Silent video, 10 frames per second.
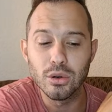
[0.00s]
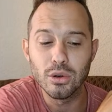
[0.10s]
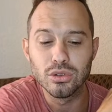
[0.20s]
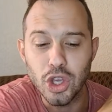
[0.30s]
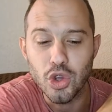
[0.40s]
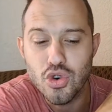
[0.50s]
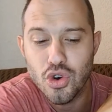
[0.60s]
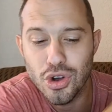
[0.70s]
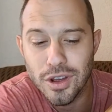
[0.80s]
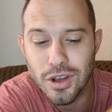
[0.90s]
I don't think
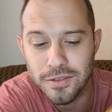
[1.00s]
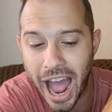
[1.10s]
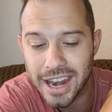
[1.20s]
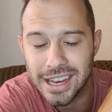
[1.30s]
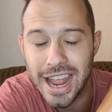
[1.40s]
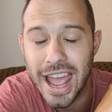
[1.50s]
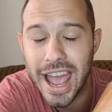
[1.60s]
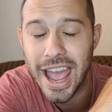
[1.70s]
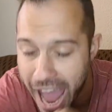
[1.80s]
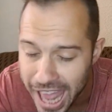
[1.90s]
you could have gotten
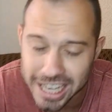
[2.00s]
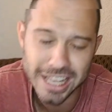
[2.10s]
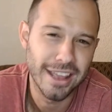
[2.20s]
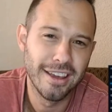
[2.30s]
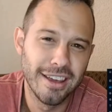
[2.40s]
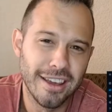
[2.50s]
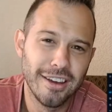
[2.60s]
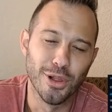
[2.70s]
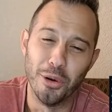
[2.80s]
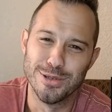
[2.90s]
any
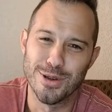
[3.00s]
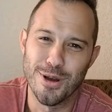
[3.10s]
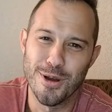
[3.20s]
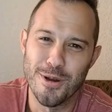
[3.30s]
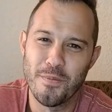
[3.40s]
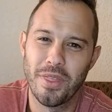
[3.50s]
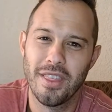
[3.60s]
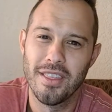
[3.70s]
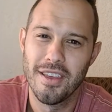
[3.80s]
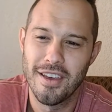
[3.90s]
closer.
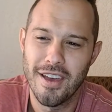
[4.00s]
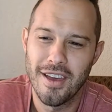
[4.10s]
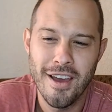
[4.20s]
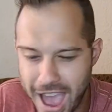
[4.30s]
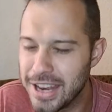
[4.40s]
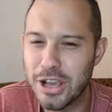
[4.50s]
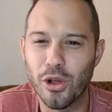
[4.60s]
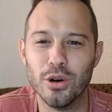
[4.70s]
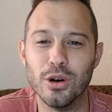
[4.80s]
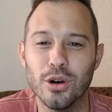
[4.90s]

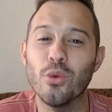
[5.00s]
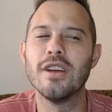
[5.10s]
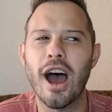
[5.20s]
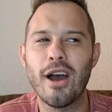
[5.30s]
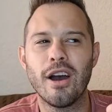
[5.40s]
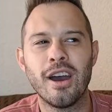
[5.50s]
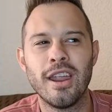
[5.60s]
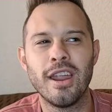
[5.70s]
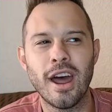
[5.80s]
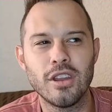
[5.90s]
Any close was it? Uh,
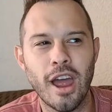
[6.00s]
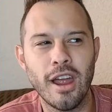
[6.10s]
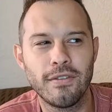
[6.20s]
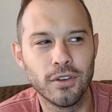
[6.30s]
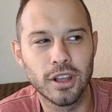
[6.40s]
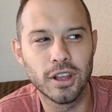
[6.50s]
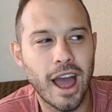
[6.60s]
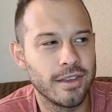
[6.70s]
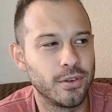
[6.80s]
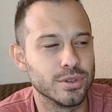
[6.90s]
and I I
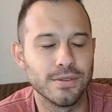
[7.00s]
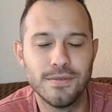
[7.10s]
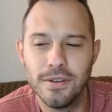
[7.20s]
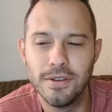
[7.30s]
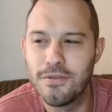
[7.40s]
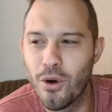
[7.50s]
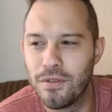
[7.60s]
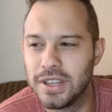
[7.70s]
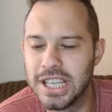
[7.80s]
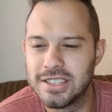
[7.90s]
forgot if it was a
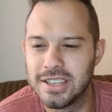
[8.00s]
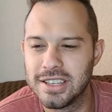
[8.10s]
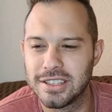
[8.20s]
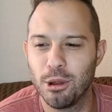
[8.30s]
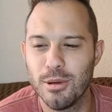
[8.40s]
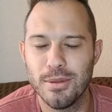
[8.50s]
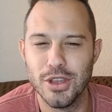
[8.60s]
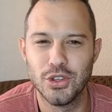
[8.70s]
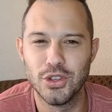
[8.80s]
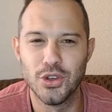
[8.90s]
fifty-four or fifty-six dollar
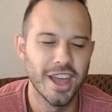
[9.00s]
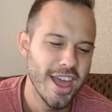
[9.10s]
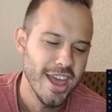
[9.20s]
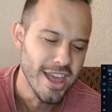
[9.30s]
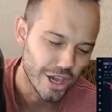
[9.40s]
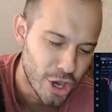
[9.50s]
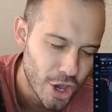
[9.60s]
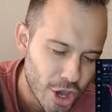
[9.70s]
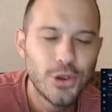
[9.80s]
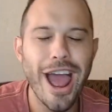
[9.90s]
premium that you took in.
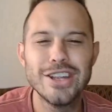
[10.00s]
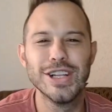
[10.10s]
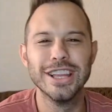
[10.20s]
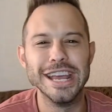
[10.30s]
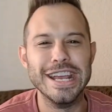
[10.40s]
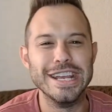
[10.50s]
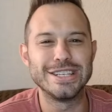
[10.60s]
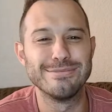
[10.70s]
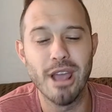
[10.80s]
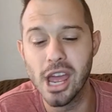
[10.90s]

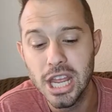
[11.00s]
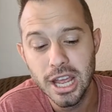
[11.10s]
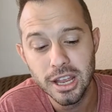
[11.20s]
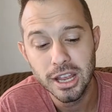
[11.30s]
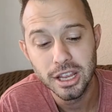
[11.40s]
Congratulations, man!